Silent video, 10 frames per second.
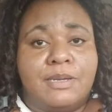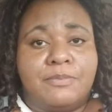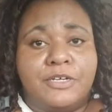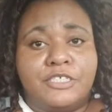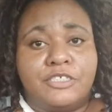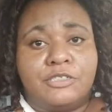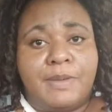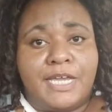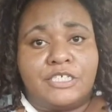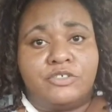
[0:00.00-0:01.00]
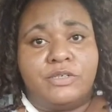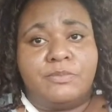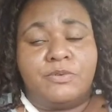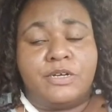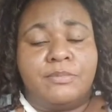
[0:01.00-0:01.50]
My pressure is back in
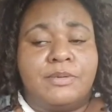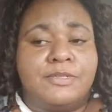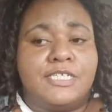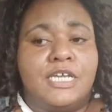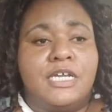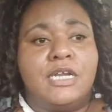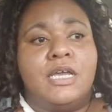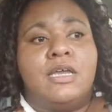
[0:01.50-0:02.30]
Shreveport and I'm in Mesquite.